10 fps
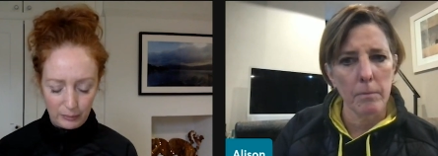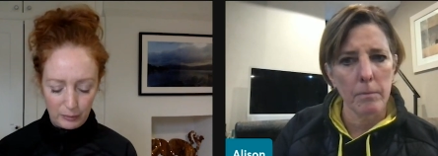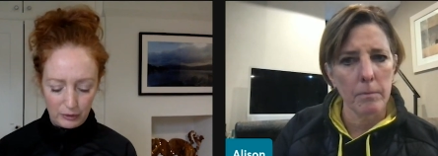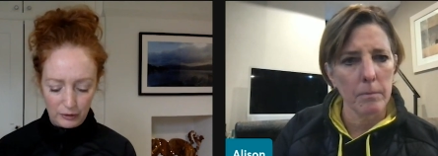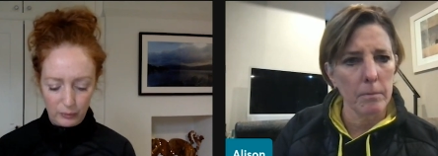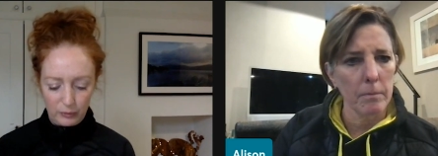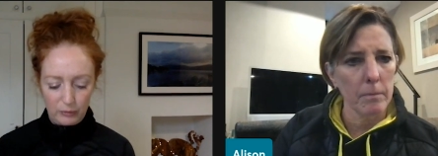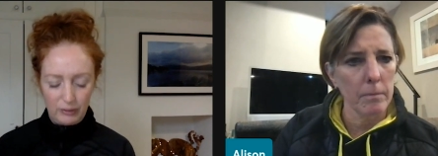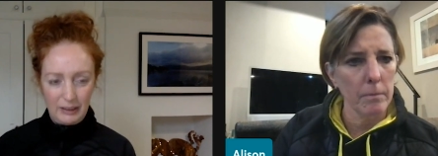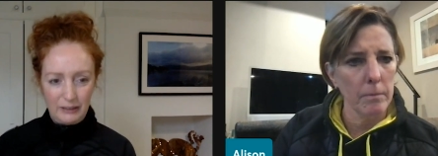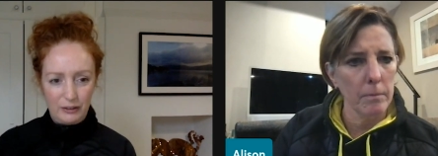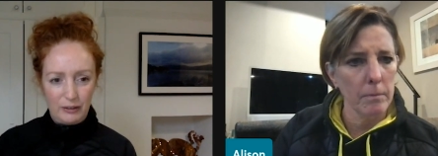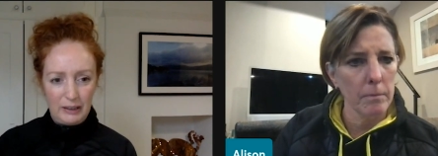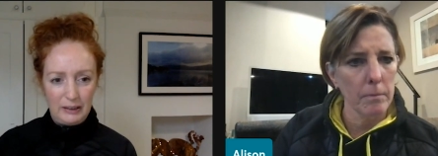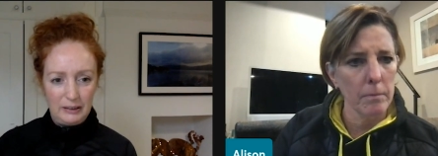Speaker 1: but I just want to
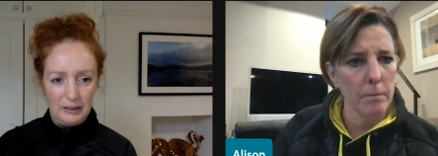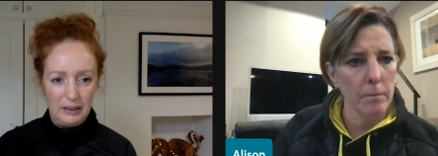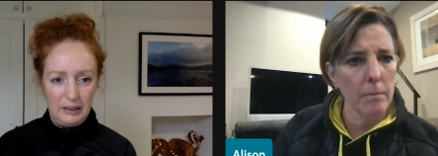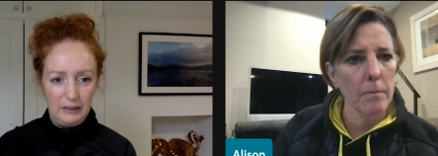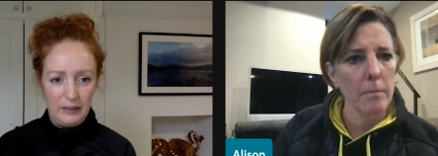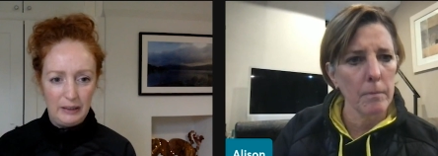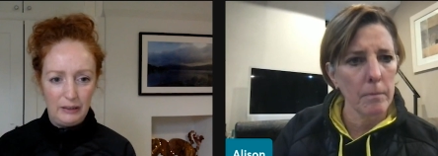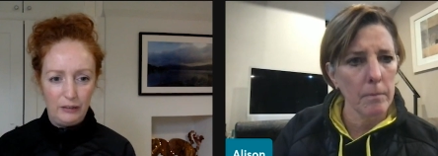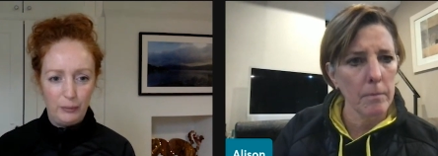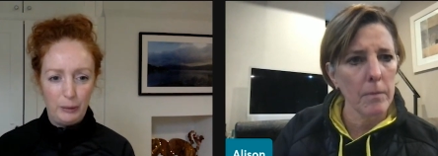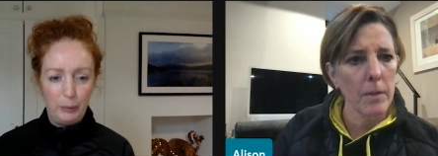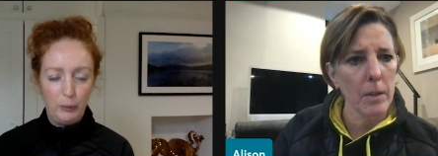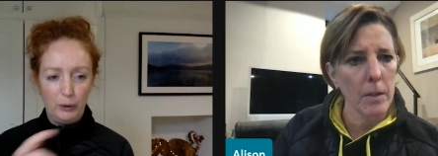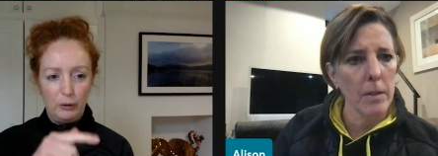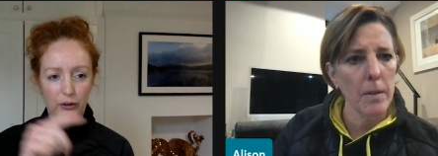reiterate these things for people
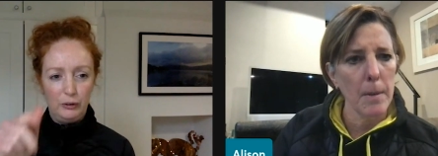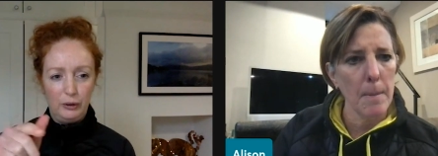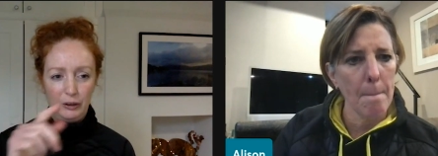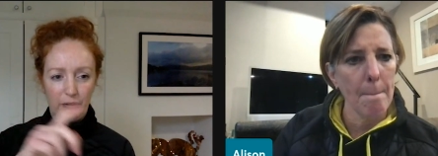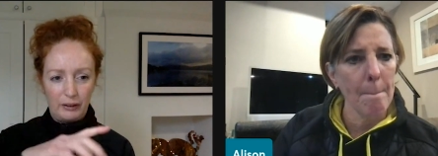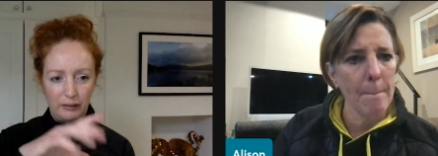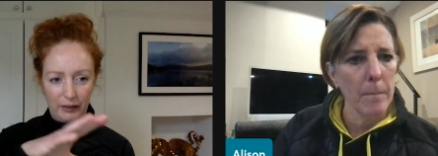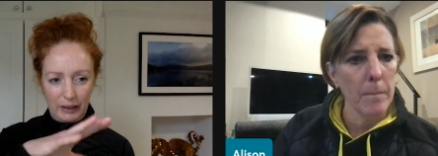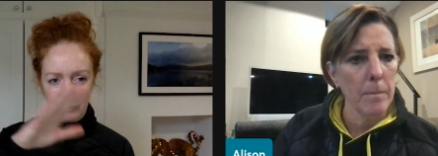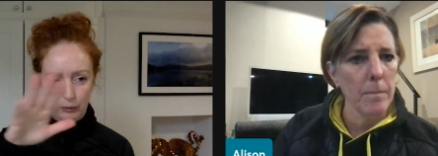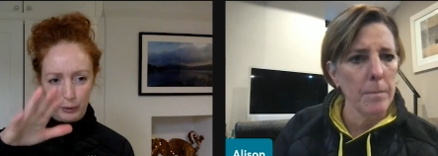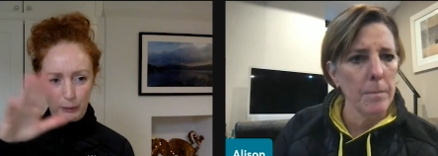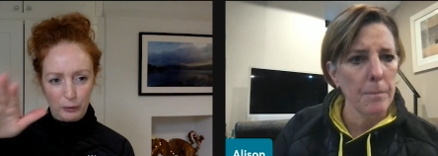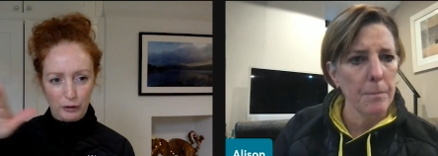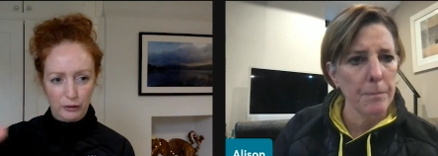who are joining, because I can see some
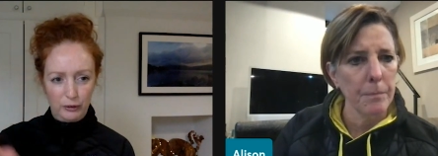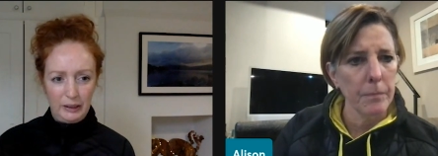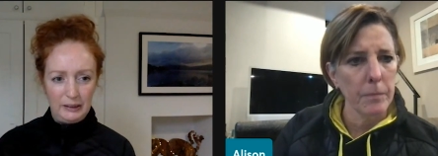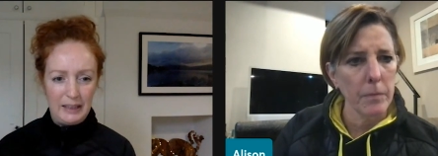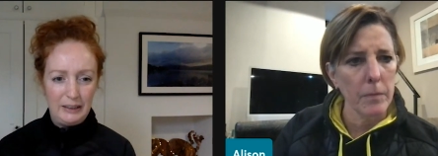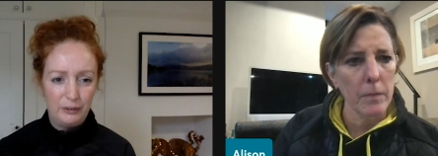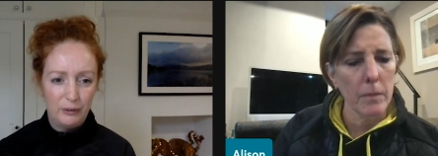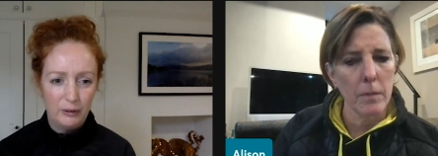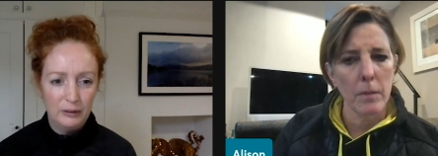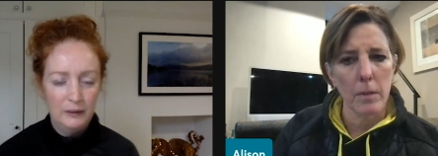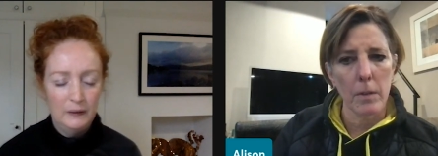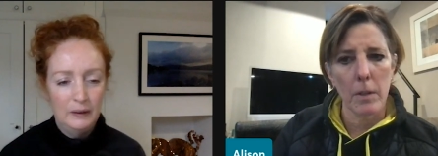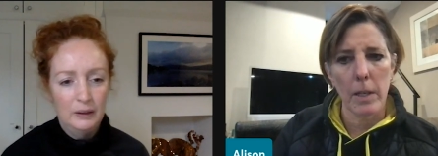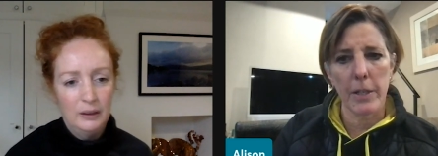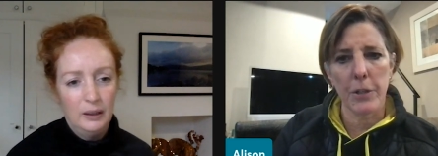people are joining later on.
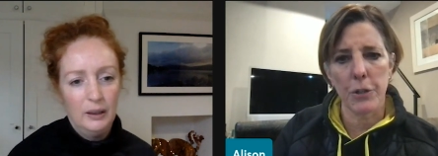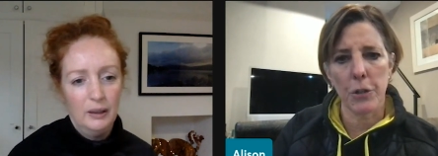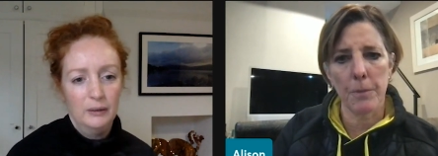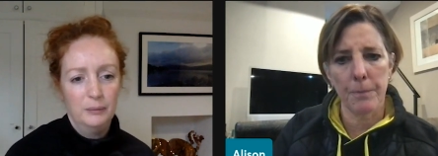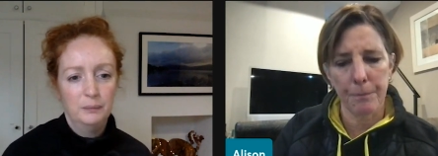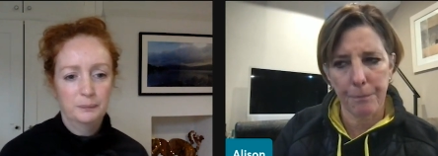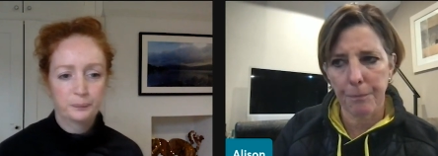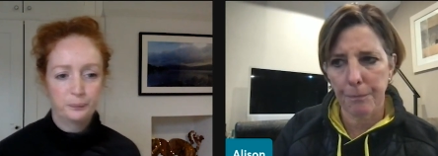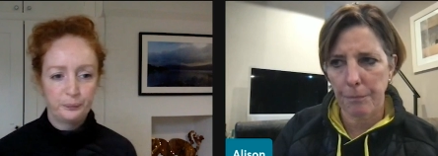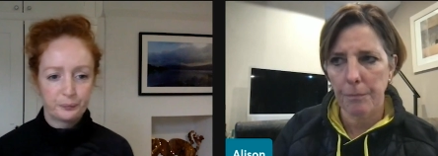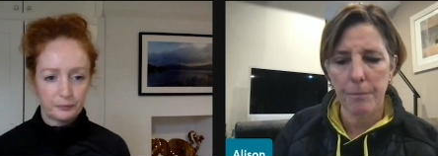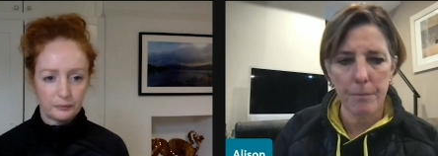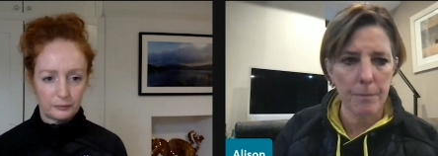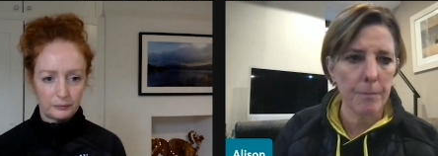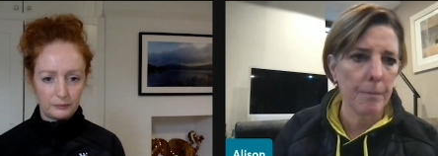
Speaker 2: Yeah, sure.
Speaker 1: Um,
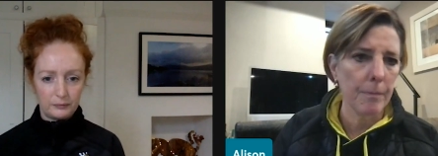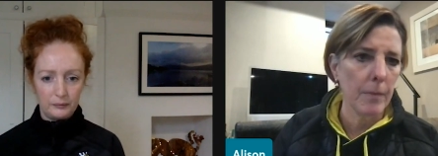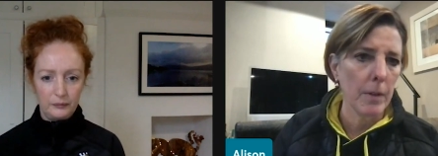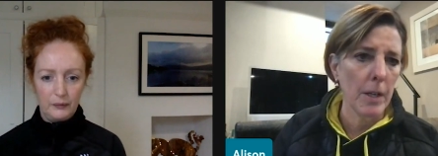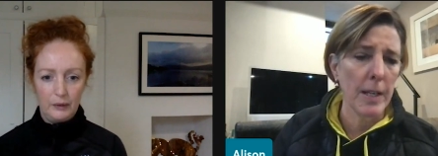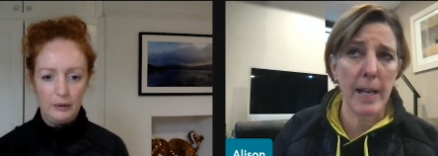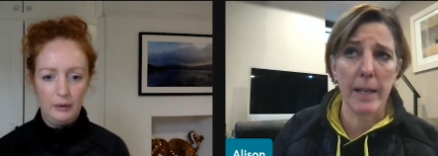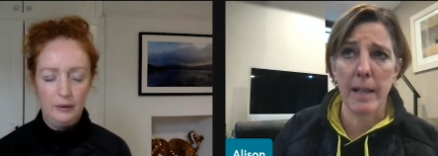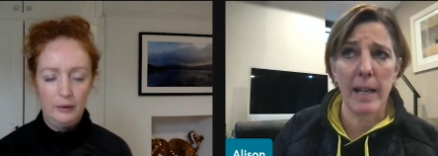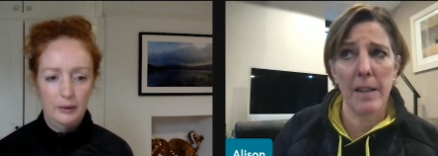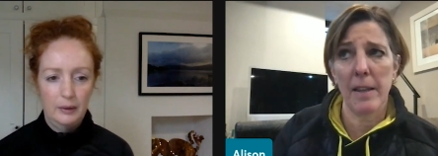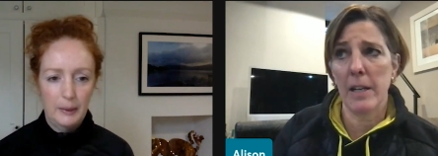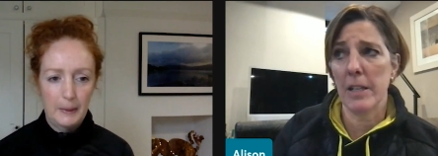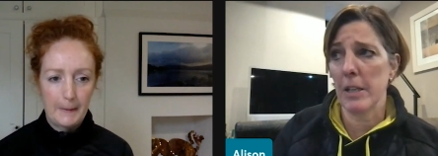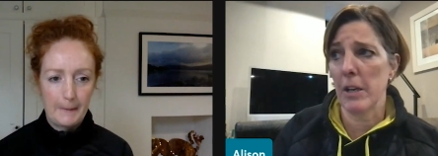
Speaker 2: yeah, either
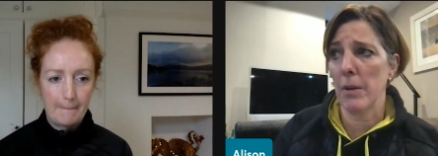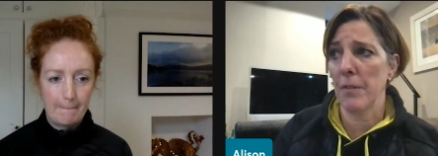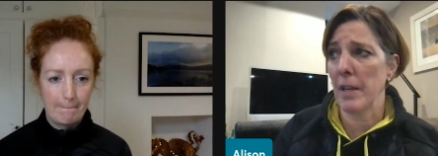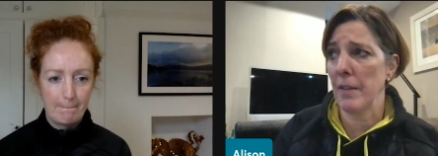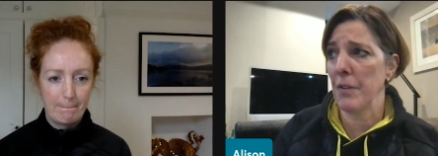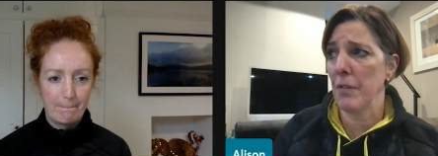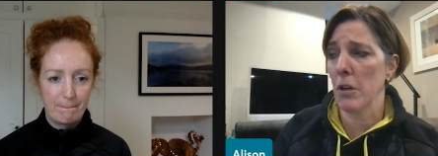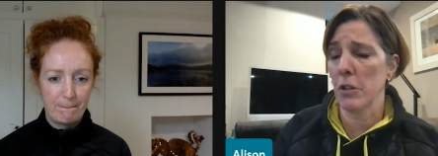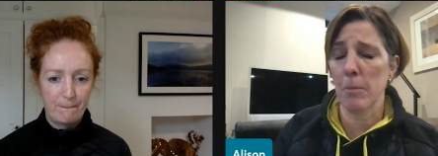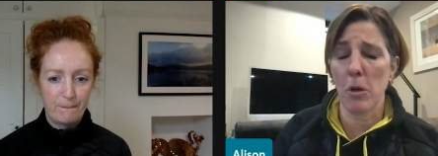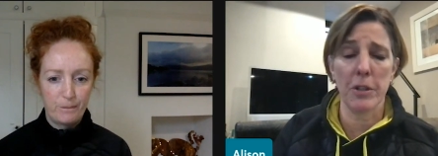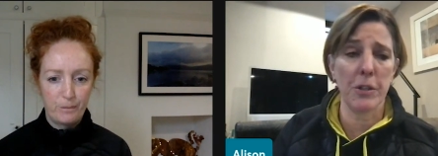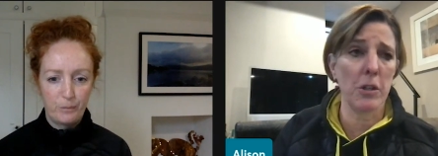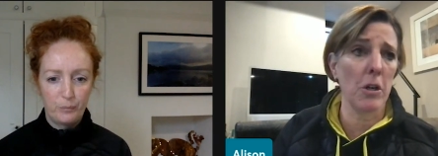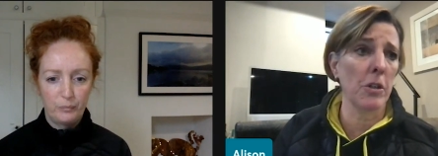that, you know, if, and if you've got a
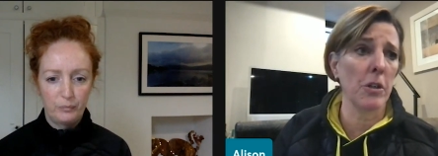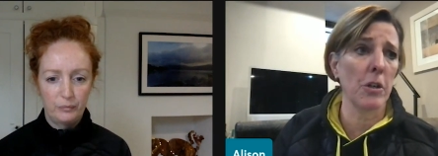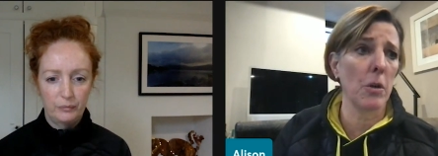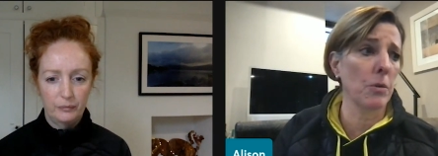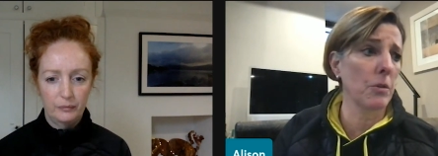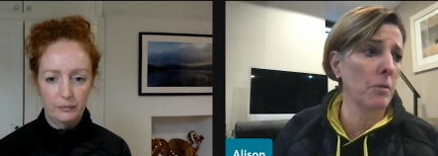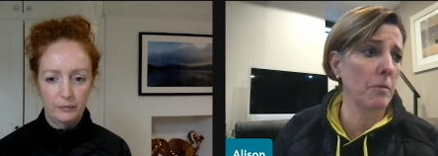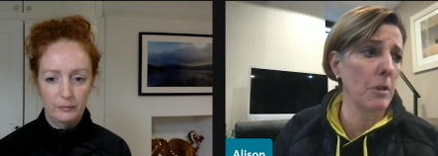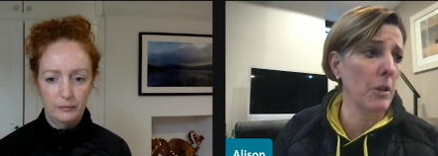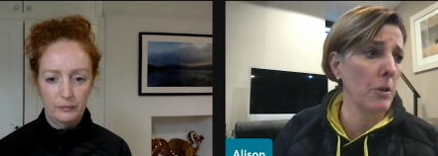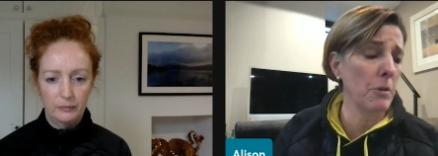smallish dog, you can always, you know,